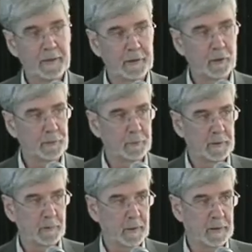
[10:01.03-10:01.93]
The
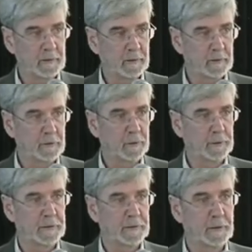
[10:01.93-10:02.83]
ultimate amount, of
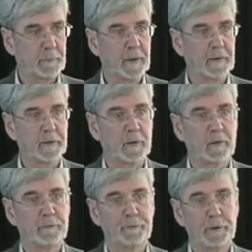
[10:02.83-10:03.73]
course, is dependent
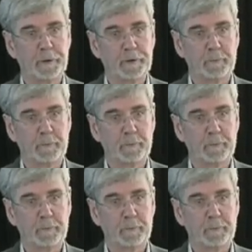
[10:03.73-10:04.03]
on future